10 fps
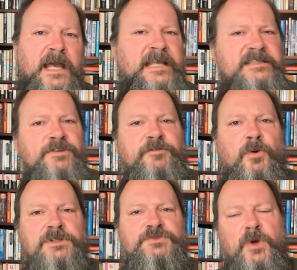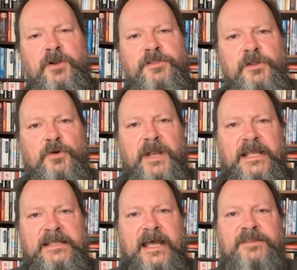It is, of course, worth
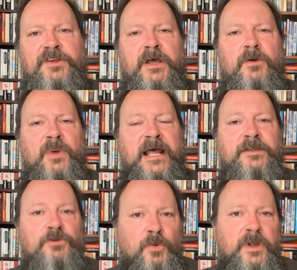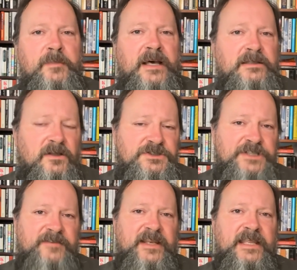noting that when I talk about
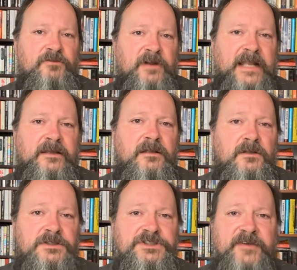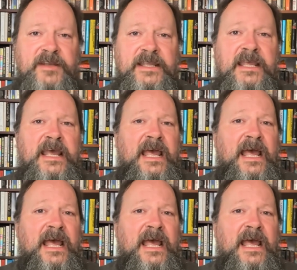longevity and radical longevity,